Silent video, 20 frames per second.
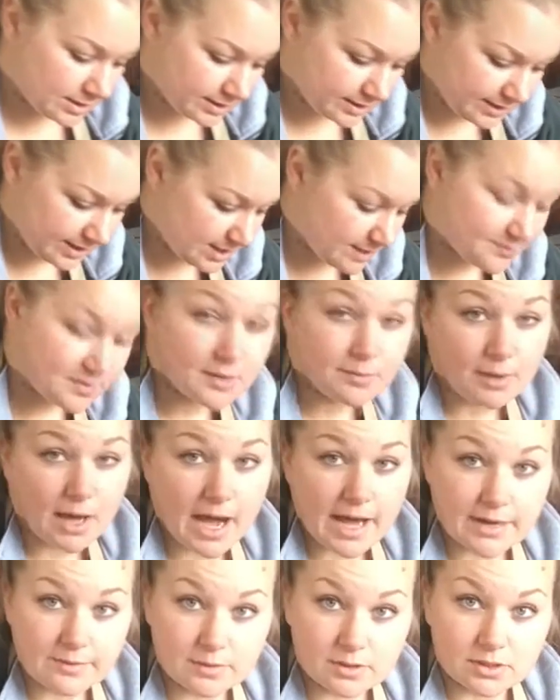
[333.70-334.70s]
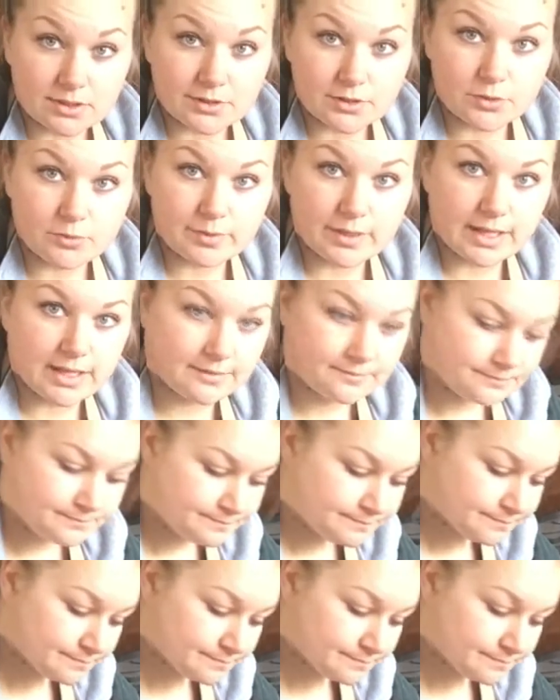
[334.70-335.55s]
clean up the bottom a little bit,